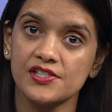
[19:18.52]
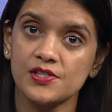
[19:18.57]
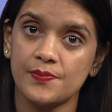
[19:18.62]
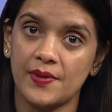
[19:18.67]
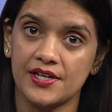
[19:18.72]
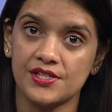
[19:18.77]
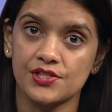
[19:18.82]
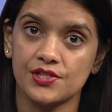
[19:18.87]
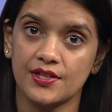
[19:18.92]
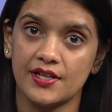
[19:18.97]

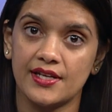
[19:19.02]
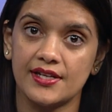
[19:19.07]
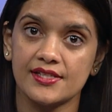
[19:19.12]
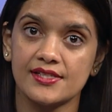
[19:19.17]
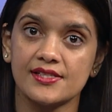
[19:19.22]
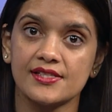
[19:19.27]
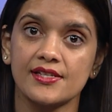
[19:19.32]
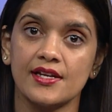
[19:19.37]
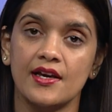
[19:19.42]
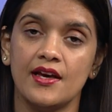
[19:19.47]

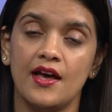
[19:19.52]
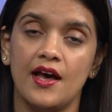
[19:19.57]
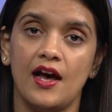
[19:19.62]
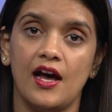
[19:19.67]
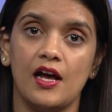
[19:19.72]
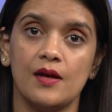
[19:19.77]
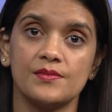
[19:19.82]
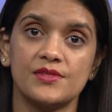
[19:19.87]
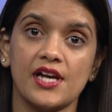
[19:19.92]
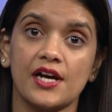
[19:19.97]
specialist,
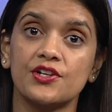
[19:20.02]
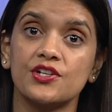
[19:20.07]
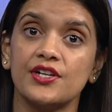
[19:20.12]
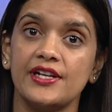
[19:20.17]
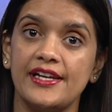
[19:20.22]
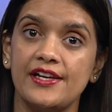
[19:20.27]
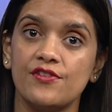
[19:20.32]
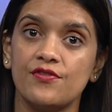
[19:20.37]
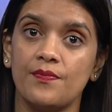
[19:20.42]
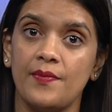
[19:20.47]
um, Dr.
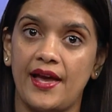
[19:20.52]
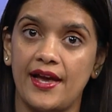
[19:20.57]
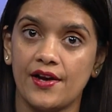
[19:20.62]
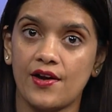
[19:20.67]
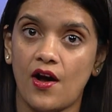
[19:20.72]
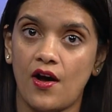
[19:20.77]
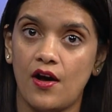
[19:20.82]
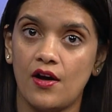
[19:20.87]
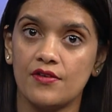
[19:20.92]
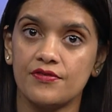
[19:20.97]
Eve
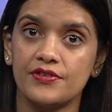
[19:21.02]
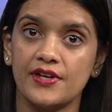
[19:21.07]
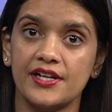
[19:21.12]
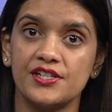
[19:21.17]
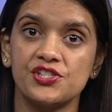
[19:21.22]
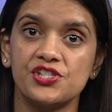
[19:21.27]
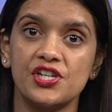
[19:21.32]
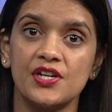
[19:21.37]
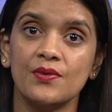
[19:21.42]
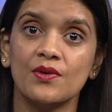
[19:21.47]
Makoff,
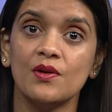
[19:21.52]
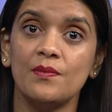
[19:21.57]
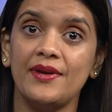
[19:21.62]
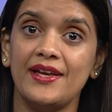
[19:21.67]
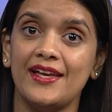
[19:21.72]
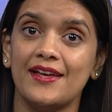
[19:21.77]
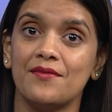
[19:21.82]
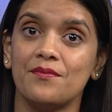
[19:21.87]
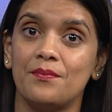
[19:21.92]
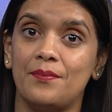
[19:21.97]
and she will
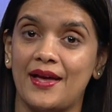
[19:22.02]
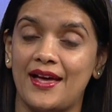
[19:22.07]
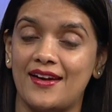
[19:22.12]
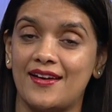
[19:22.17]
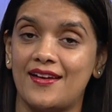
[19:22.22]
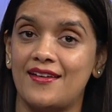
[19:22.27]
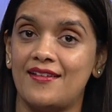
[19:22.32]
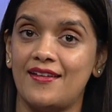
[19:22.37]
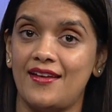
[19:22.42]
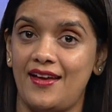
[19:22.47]
be
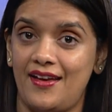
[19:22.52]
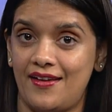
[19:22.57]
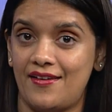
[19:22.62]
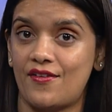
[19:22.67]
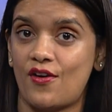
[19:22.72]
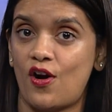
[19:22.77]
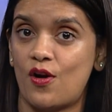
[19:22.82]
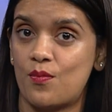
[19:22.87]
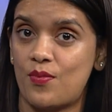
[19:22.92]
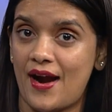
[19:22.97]
embedded in
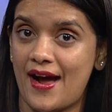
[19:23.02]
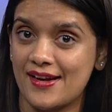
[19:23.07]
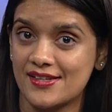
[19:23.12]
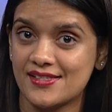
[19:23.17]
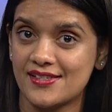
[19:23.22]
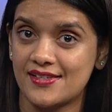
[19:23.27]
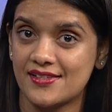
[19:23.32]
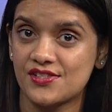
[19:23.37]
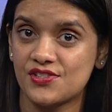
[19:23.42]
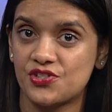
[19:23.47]
our
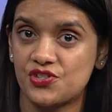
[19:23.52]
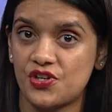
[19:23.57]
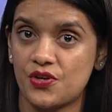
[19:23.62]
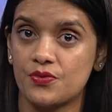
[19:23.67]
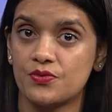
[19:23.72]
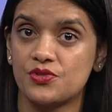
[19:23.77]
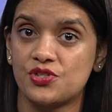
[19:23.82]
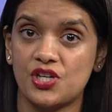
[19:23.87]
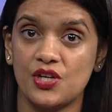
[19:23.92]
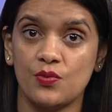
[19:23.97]
practice.
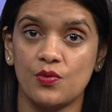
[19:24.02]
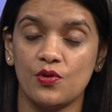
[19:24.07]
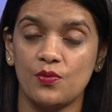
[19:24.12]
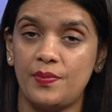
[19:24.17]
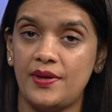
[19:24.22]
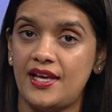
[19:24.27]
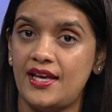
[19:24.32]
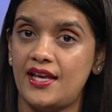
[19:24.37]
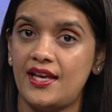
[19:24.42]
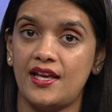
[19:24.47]
So she will
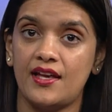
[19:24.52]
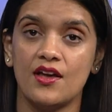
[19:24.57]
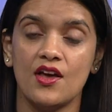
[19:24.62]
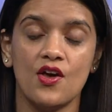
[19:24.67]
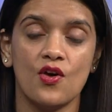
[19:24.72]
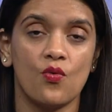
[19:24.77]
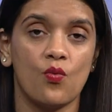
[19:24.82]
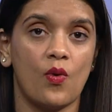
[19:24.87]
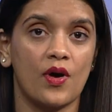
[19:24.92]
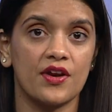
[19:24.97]
be
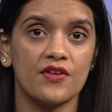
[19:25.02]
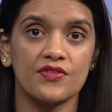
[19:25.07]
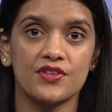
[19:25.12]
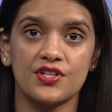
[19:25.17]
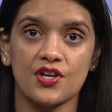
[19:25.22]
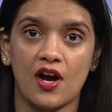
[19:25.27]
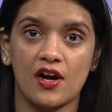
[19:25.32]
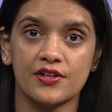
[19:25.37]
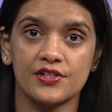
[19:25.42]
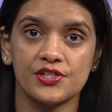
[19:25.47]
one of the
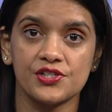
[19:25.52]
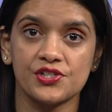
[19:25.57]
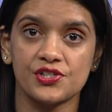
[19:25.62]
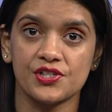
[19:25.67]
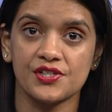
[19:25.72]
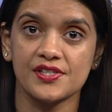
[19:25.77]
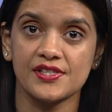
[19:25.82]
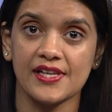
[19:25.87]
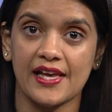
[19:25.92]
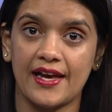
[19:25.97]
doctors,
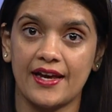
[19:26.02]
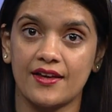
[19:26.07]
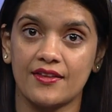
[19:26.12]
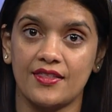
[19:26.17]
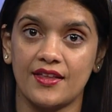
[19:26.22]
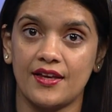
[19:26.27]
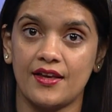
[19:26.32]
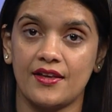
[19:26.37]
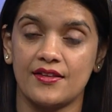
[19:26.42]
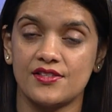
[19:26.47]
just like
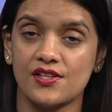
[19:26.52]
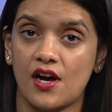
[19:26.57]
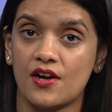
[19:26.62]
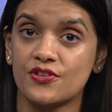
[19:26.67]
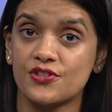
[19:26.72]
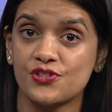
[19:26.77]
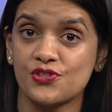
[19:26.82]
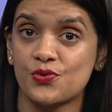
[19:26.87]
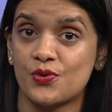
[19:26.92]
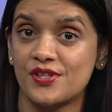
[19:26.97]
the
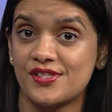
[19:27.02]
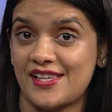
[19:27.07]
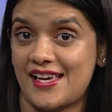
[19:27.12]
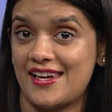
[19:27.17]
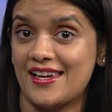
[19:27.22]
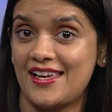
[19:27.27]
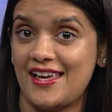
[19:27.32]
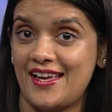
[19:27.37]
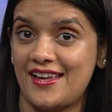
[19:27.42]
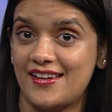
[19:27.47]
doctors who are
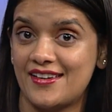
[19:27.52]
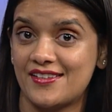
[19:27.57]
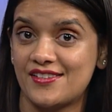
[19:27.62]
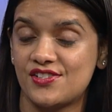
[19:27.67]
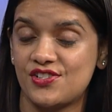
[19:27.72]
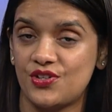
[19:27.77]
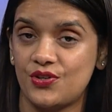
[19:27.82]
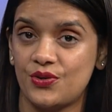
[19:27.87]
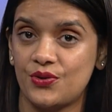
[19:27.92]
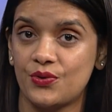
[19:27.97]
dedicated
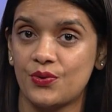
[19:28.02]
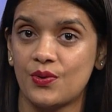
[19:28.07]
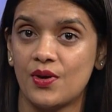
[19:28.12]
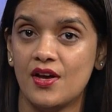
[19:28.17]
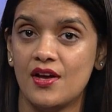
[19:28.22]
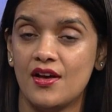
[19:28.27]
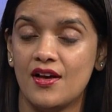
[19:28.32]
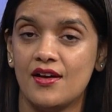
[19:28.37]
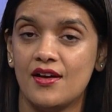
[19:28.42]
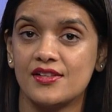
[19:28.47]
to
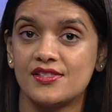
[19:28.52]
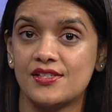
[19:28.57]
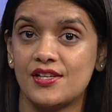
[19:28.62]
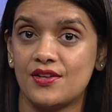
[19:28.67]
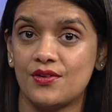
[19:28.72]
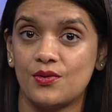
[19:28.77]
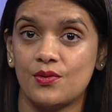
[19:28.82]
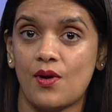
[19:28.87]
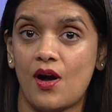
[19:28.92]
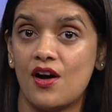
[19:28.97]

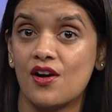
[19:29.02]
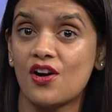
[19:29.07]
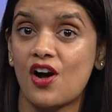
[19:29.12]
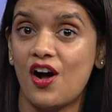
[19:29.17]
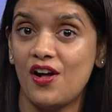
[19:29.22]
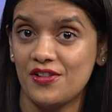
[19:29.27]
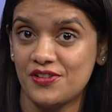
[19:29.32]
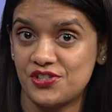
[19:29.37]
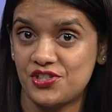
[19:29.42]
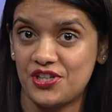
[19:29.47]
to
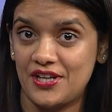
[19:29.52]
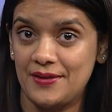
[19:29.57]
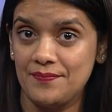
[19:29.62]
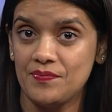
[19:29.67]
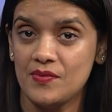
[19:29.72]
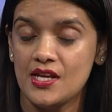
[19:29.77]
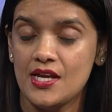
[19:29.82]
oncology.